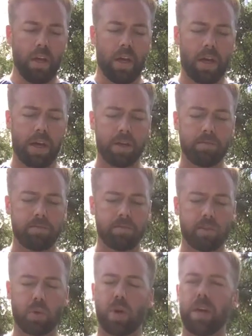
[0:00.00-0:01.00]

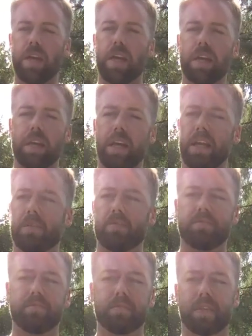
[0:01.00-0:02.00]
Join ANA.
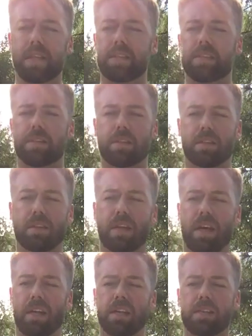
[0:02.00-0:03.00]
That's
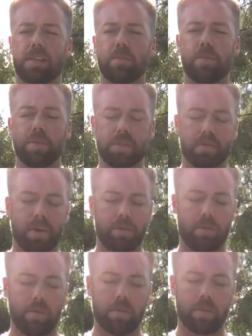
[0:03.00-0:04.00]
kind of simple and
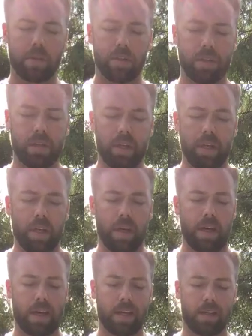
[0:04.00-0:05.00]
straightforward.
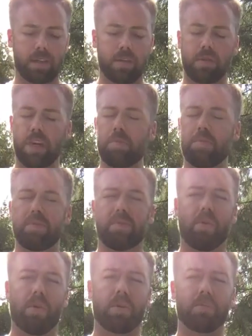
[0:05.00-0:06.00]
To keep
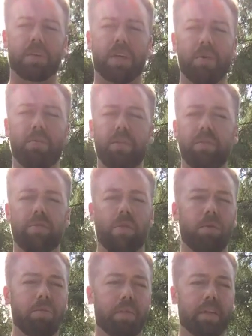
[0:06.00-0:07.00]
informed. Keep
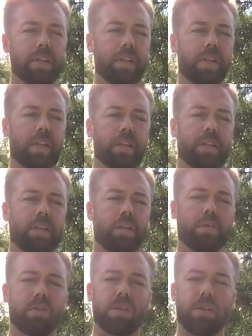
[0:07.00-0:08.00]
informed with the
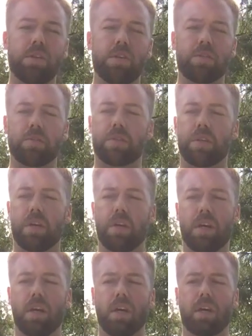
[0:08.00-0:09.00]
local issues
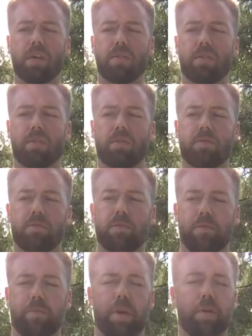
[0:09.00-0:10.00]
of
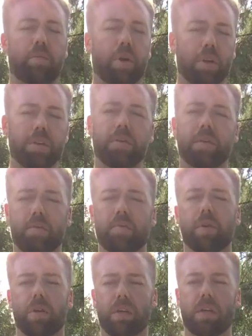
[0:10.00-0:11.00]
my personal
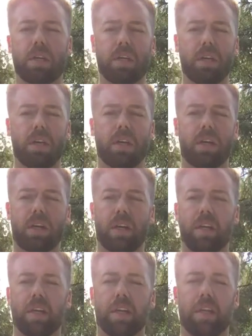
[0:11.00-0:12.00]
community. All
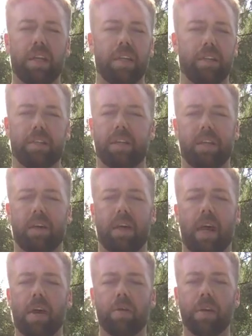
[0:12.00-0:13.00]
right, and
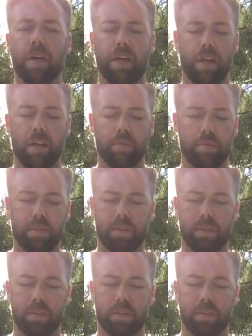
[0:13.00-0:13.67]
how can I help?